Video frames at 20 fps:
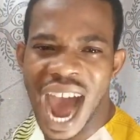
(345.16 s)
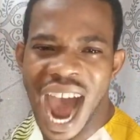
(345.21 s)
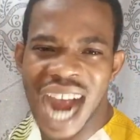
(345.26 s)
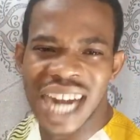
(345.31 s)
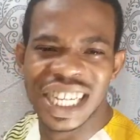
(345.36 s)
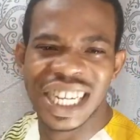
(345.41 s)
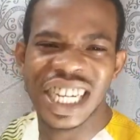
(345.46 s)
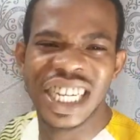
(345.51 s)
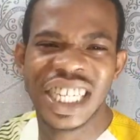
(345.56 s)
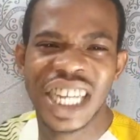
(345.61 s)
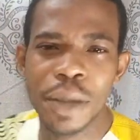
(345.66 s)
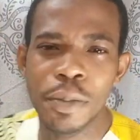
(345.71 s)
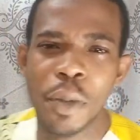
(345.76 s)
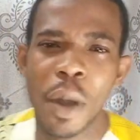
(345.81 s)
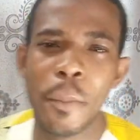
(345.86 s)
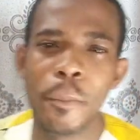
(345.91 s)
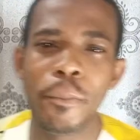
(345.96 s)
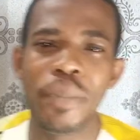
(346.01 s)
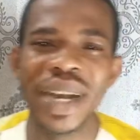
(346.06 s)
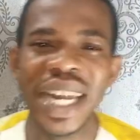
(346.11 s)
And the
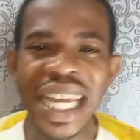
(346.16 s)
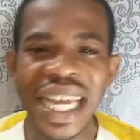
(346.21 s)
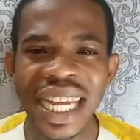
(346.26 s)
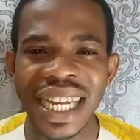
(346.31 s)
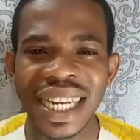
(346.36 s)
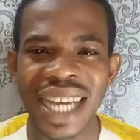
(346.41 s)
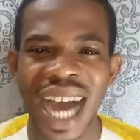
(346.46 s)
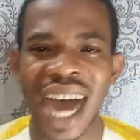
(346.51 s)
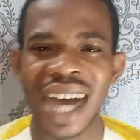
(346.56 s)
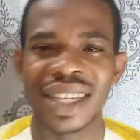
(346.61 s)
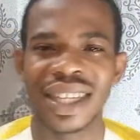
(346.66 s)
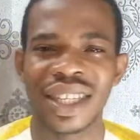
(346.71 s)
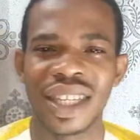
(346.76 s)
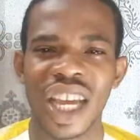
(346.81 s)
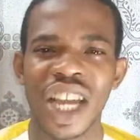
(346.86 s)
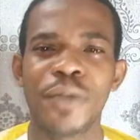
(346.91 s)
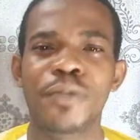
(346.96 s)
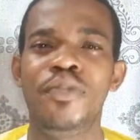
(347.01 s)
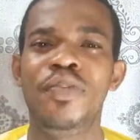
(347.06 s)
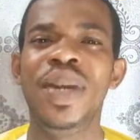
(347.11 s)
demon pleaded and
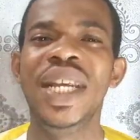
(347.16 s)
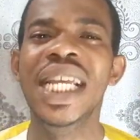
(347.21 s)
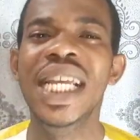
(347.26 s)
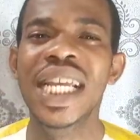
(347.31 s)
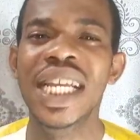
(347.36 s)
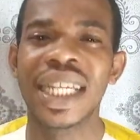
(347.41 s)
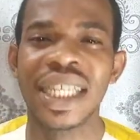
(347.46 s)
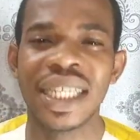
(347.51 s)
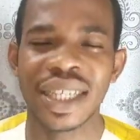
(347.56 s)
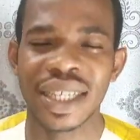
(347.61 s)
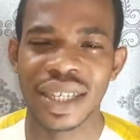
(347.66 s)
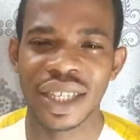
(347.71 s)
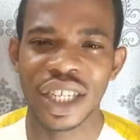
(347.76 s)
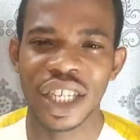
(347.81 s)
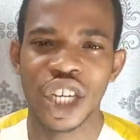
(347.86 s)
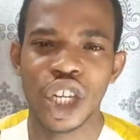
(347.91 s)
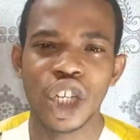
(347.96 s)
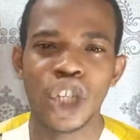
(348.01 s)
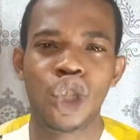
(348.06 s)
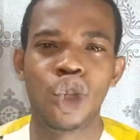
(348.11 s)
said, please,
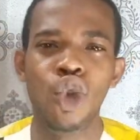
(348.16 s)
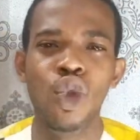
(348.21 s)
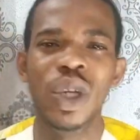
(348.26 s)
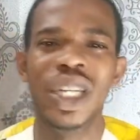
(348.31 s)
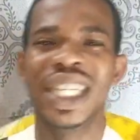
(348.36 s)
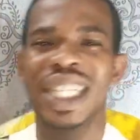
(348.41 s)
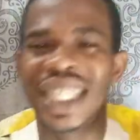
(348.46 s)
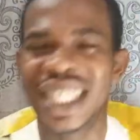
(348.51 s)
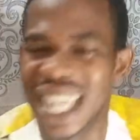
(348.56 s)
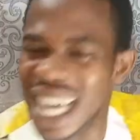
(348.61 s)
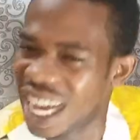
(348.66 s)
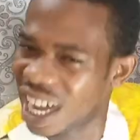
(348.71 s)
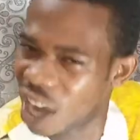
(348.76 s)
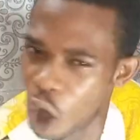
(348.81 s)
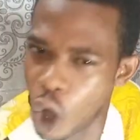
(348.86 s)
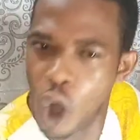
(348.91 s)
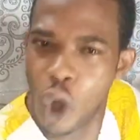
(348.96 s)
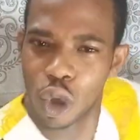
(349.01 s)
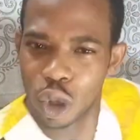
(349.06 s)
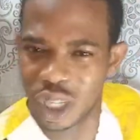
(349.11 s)
don't take
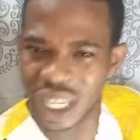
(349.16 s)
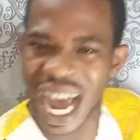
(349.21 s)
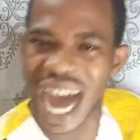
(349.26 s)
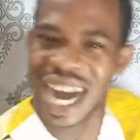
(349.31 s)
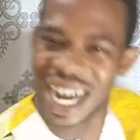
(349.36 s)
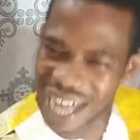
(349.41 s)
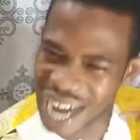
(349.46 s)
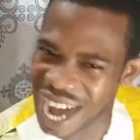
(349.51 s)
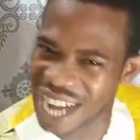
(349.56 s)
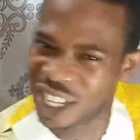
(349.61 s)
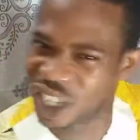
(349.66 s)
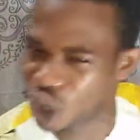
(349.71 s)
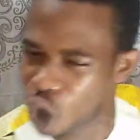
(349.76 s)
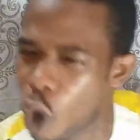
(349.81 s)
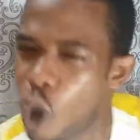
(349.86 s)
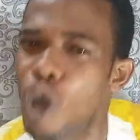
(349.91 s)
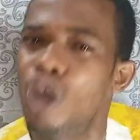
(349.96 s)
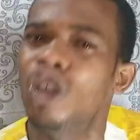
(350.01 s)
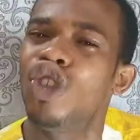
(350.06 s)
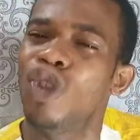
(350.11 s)
us and cast
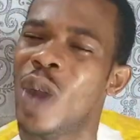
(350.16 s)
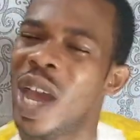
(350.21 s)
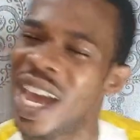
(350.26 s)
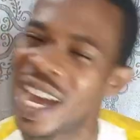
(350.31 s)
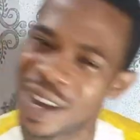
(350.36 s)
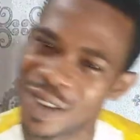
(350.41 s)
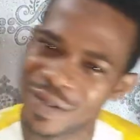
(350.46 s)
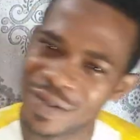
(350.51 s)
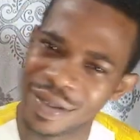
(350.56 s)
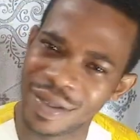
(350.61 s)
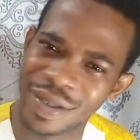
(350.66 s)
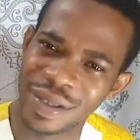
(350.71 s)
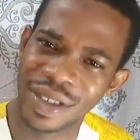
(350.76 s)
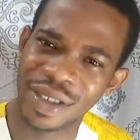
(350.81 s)
all to hell.